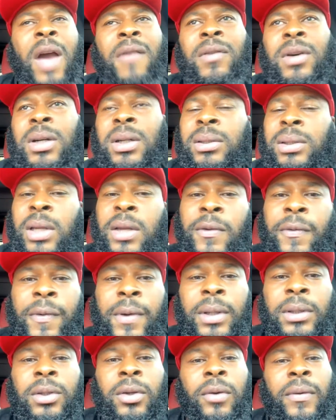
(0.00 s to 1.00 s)
you have a good
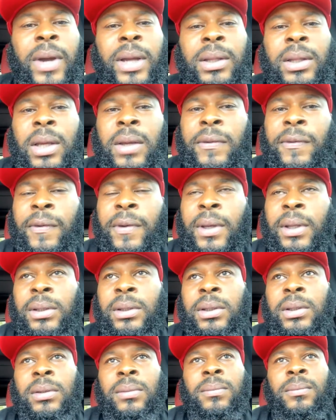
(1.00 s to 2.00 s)
defense, a great
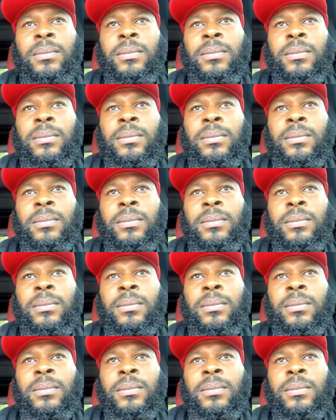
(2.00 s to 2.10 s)
defense,